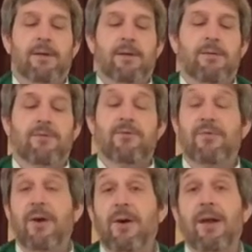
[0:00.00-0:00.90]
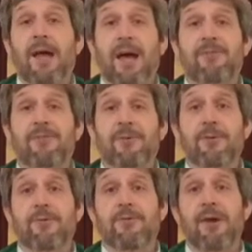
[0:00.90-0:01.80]
So Sarah laughed to
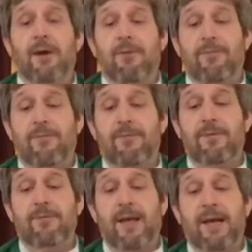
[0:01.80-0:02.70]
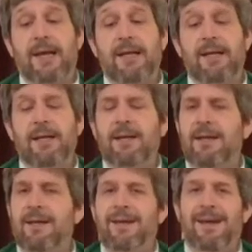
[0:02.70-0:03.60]
herself, saying,
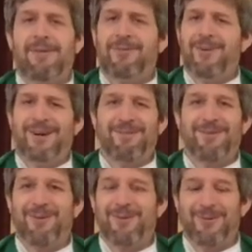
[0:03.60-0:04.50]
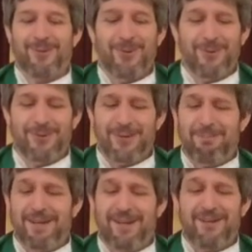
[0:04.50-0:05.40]
"After I have grown old, and
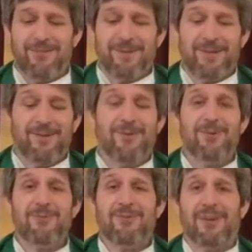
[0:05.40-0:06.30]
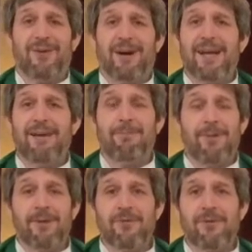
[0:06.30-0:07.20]
my husband is old, shall I have
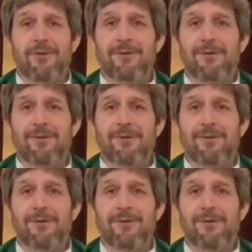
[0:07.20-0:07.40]
pleasure?"